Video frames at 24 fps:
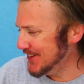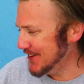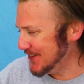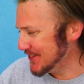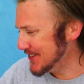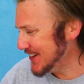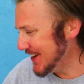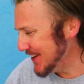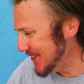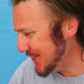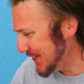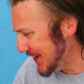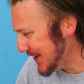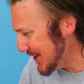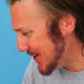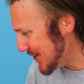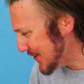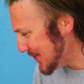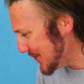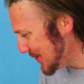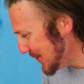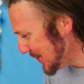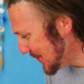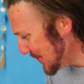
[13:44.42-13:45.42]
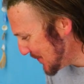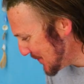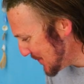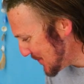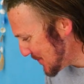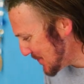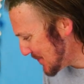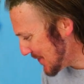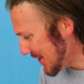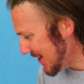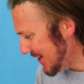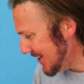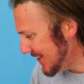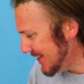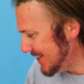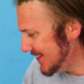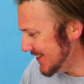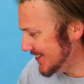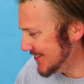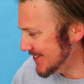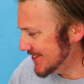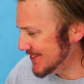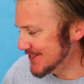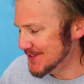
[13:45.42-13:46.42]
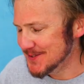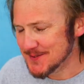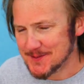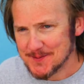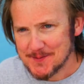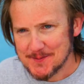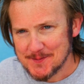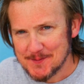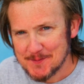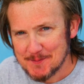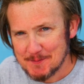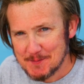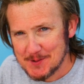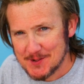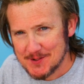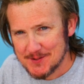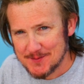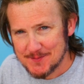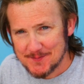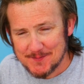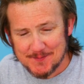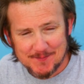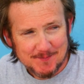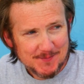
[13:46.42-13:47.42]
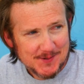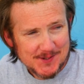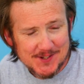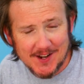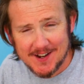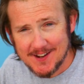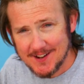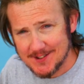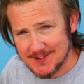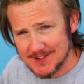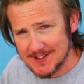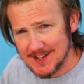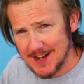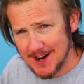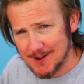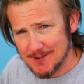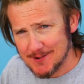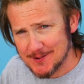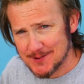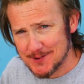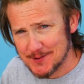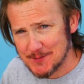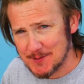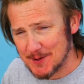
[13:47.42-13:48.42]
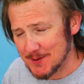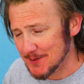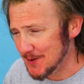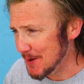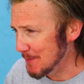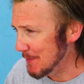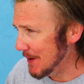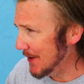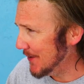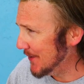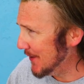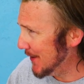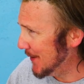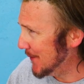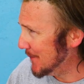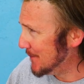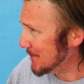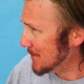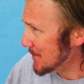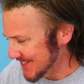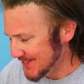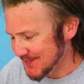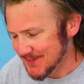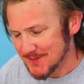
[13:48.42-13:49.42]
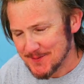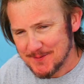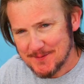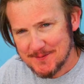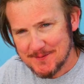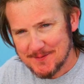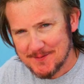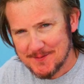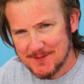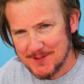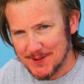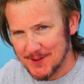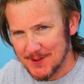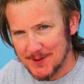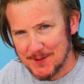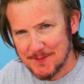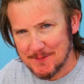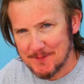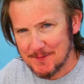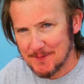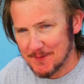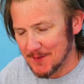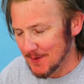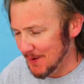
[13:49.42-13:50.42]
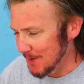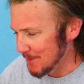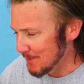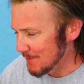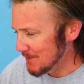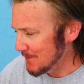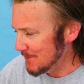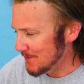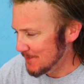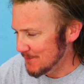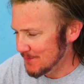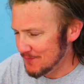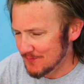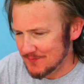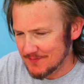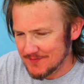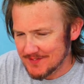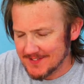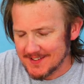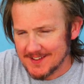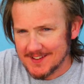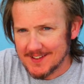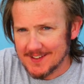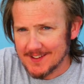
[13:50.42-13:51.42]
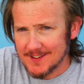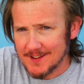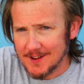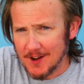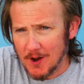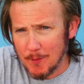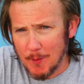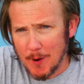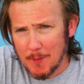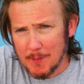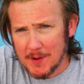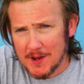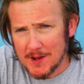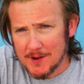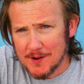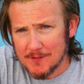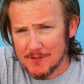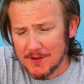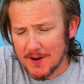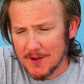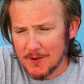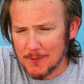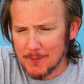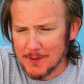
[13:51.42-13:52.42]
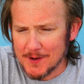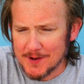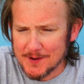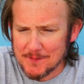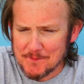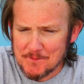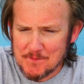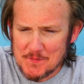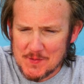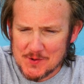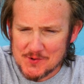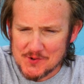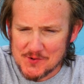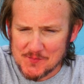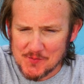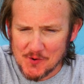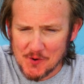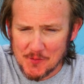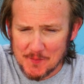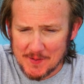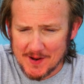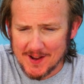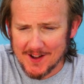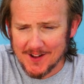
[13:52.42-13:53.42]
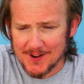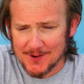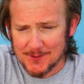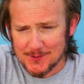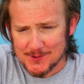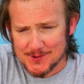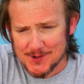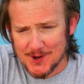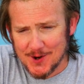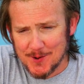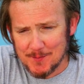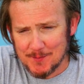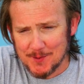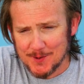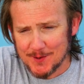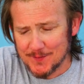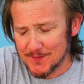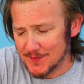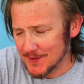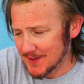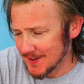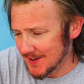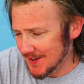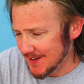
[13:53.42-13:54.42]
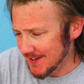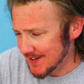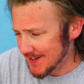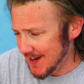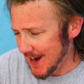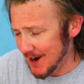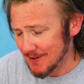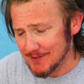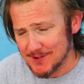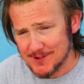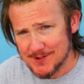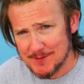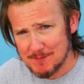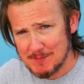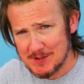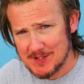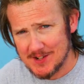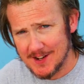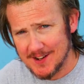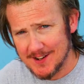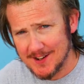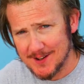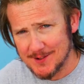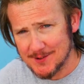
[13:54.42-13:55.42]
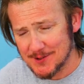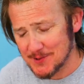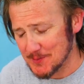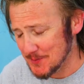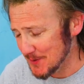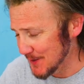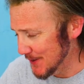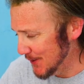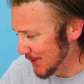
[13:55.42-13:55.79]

okay, thank you. This is potatoes and carrots as well come out now that um, I won't be eating for another week. She brought me out a little sample of the uh, carrots and potatoes as well.